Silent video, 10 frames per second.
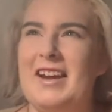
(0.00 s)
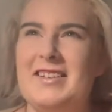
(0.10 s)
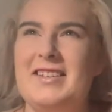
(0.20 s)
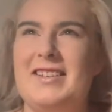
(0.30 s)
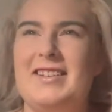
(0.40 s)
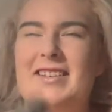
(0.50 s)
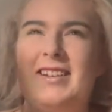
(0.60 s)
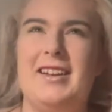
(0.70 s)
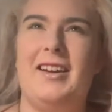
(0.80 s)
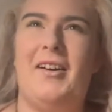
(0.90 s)
exit to
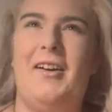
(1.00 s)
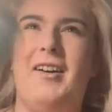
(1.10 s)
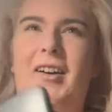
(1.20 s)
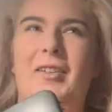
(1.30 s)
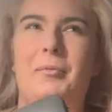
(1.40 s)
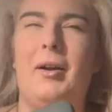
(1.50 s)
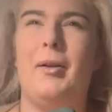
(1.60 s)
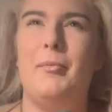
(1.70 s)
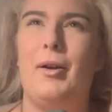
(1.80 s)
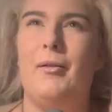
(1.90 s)
get on where
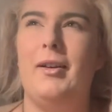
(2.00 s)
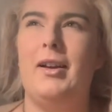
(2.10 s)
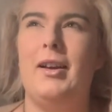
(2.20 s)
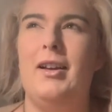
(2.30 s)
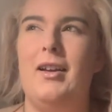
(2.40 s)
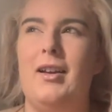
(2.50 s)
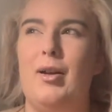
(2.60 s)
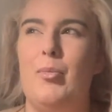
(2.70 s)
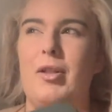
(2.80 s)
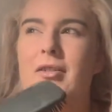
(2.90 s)
I'm going.
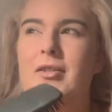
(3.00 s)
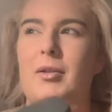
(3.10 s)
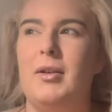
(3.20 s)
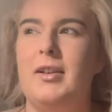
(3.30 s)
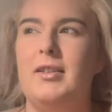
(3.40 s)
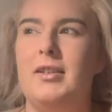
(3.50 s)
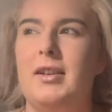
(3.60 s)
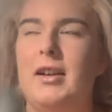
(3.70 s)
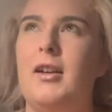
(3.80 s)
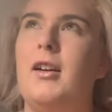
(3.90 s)
There's no exit to
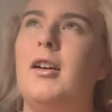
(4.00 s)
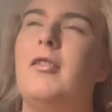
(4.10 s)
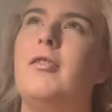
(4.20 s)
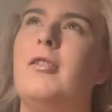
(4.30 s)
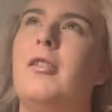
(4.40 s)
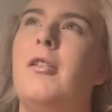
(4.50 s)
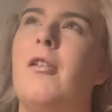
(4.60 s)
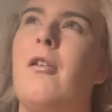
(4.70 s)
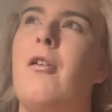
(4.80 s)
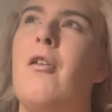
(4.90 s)
get off.
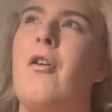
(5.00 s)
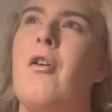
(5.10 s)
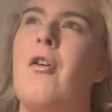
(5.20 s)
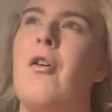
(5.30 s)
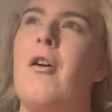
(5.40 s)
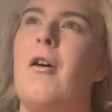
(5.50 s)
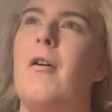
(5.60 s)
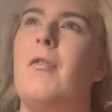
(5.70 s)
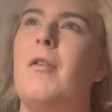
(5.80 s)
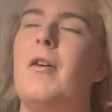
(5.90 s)

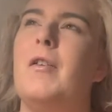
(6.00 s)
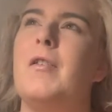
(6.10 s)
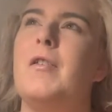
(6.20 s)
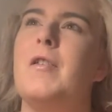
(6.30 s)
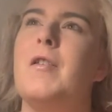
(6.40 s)
Unless.